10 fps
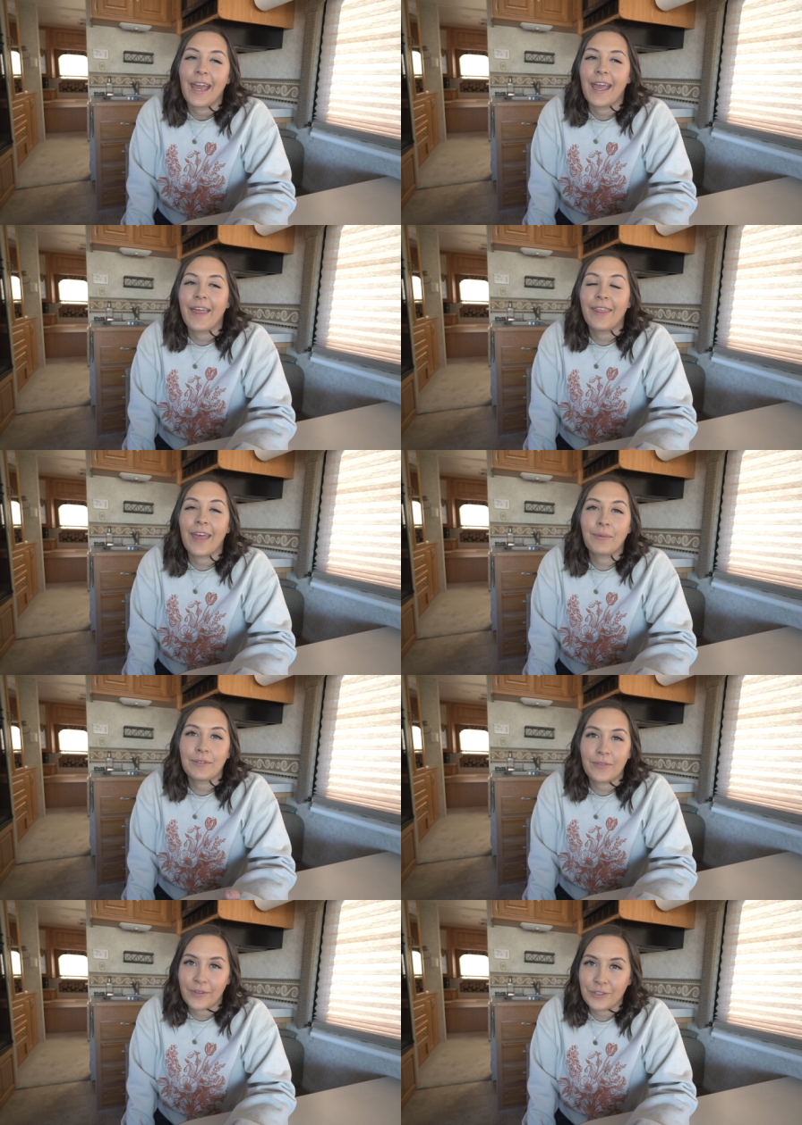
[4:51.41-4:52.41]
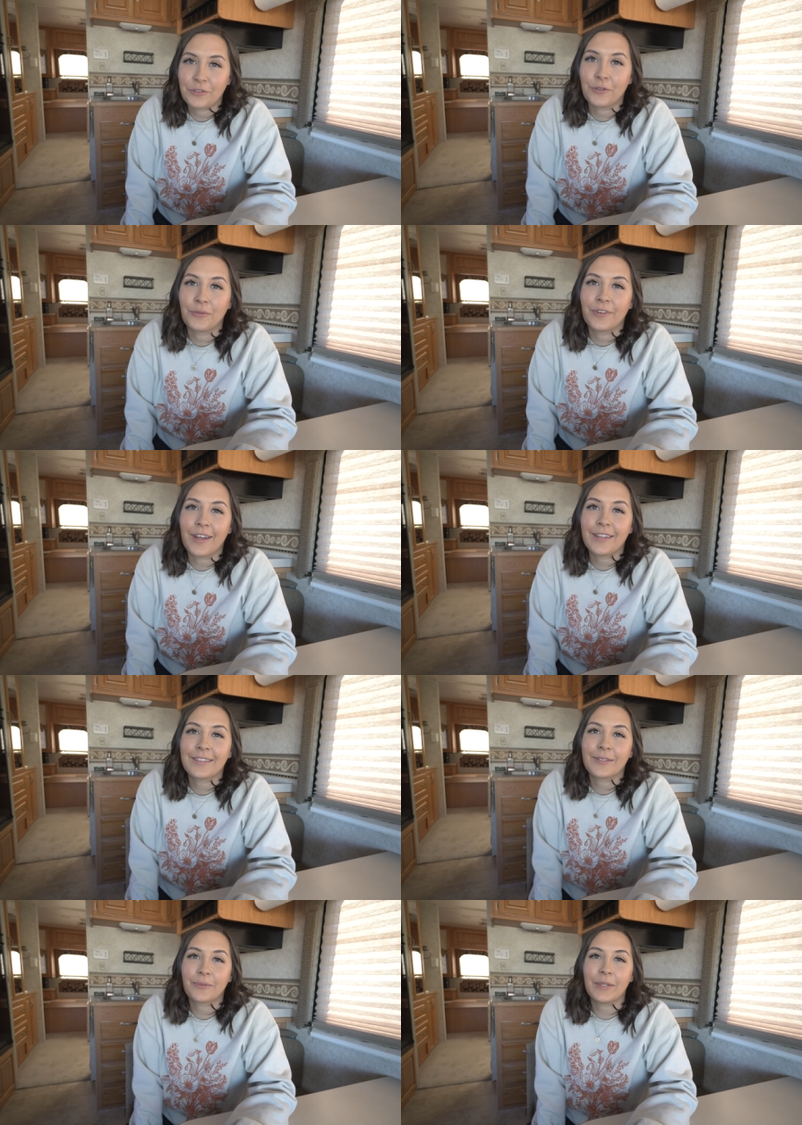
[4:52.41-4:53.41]
And that was very true for
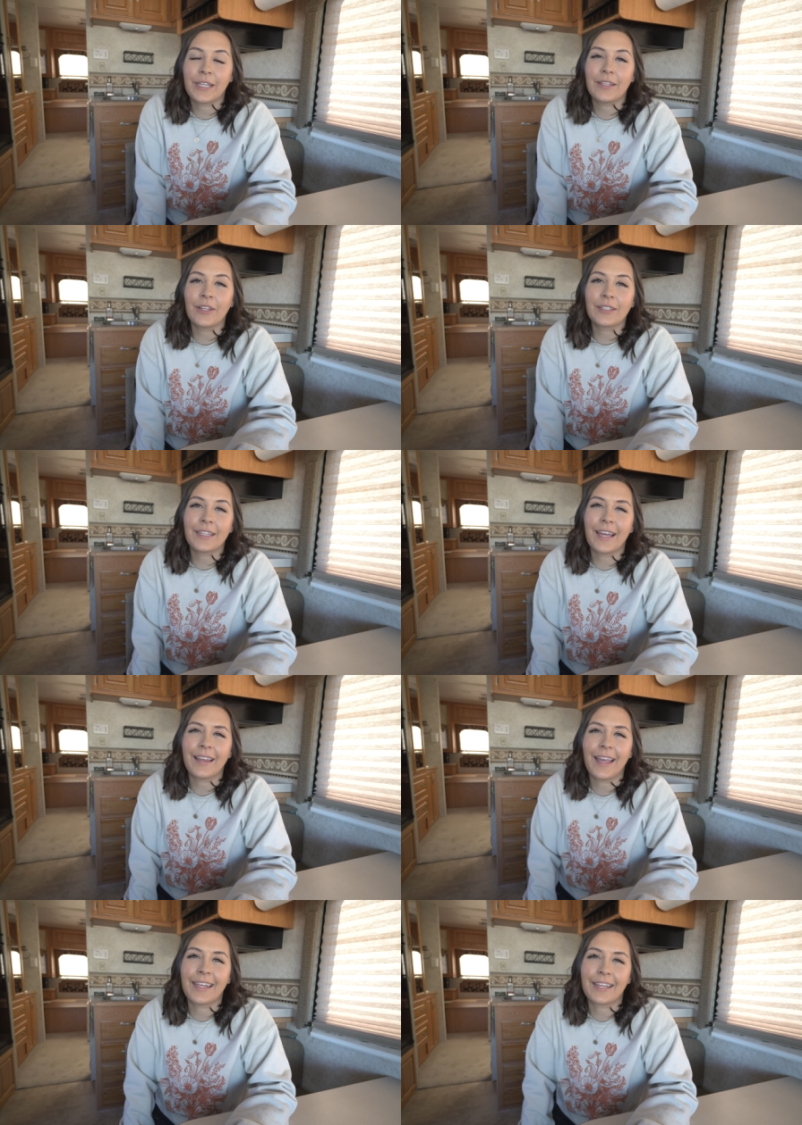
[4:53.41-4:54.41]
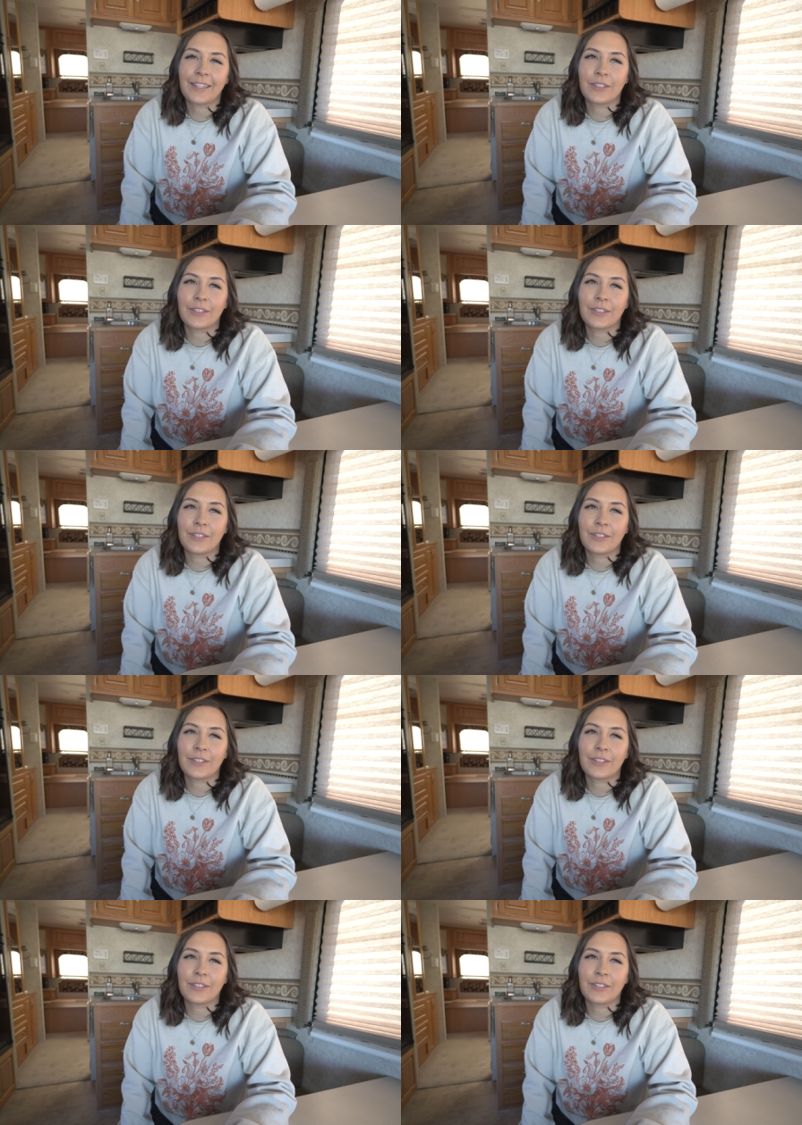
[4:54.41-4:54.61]
us. We looked at like